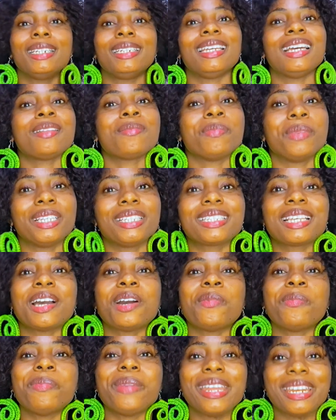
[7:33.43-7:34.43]
That means
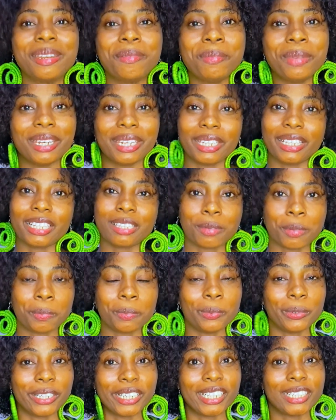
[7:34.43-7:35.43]
how many minutes
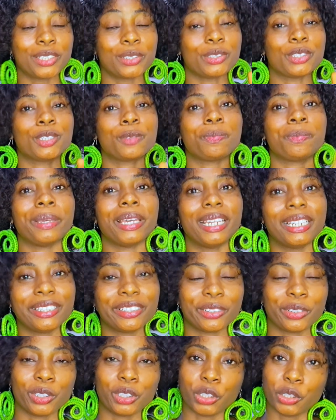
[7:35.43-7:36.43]
people get to
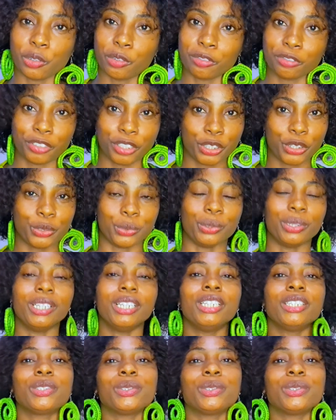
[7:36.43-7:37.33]
spend on your video.